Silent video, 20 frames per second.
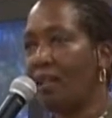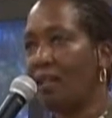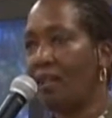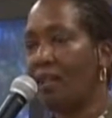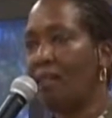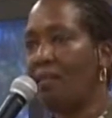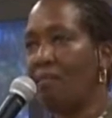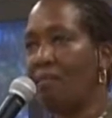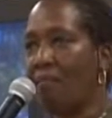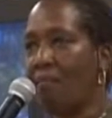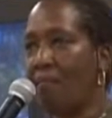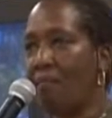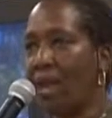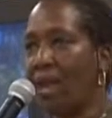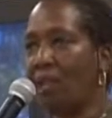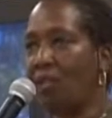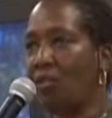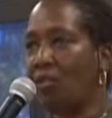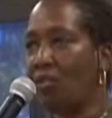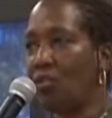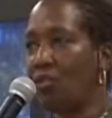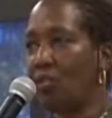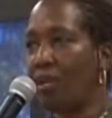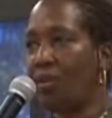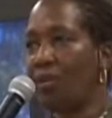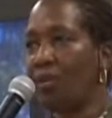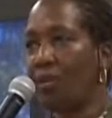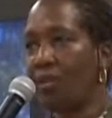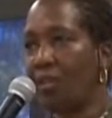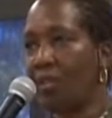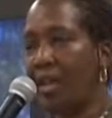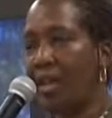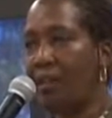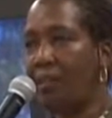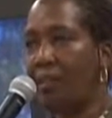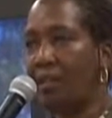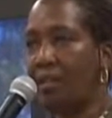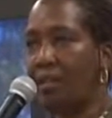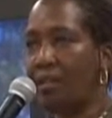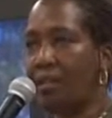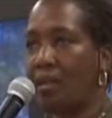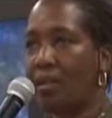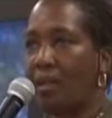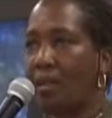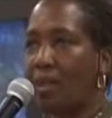they manage and juggle on time because